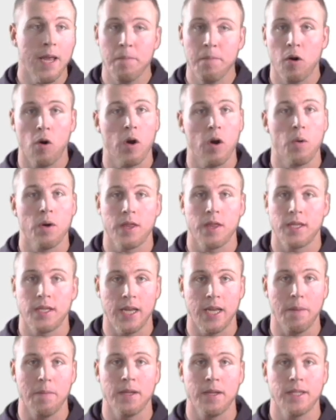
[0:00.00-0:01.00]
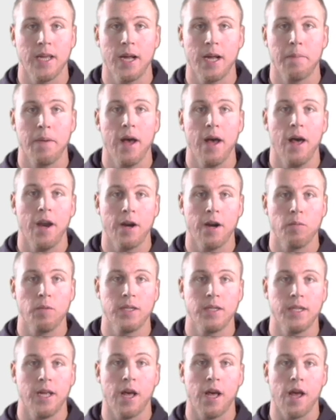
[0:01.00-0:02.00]
going with the same exact pattern,
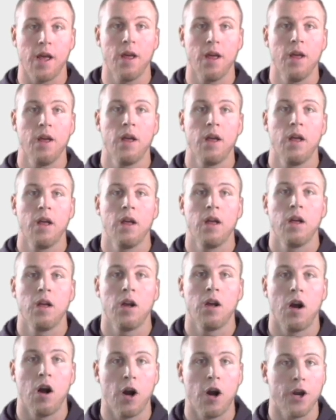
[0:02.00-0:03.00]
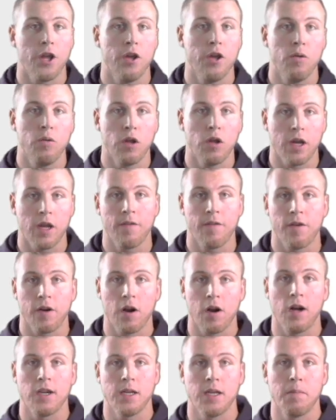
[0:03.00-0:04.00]
we say, are you looking for a
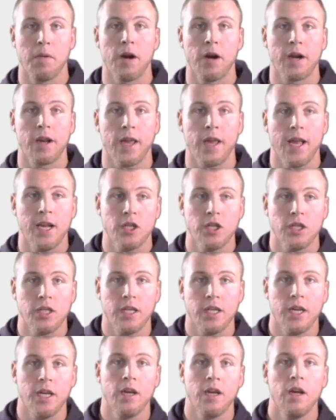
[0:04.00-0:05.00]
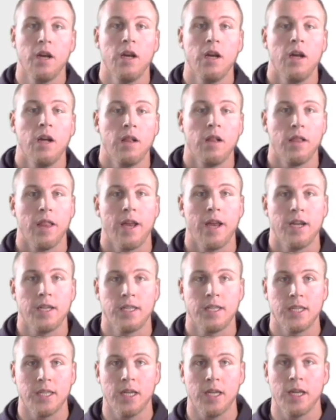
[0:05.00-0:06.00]
content marketing agency? Let
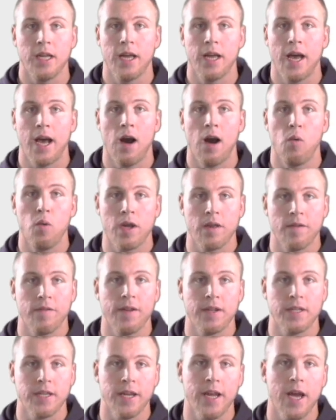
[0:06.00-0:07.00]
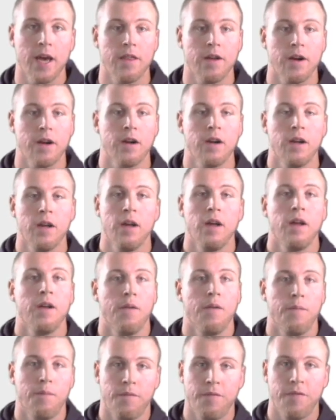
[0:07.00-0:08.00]
us see how we can fit together.
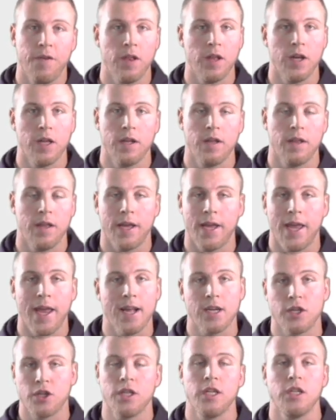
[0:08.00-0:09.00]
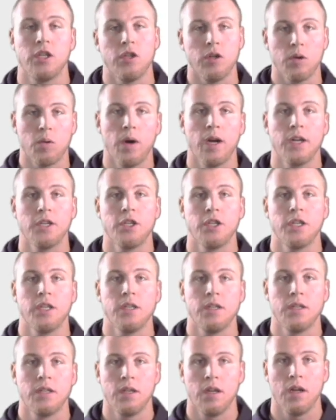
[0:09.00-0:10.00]
Fill in, answer these 2
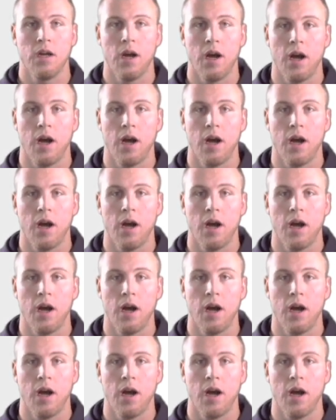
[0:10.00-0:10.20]
questions,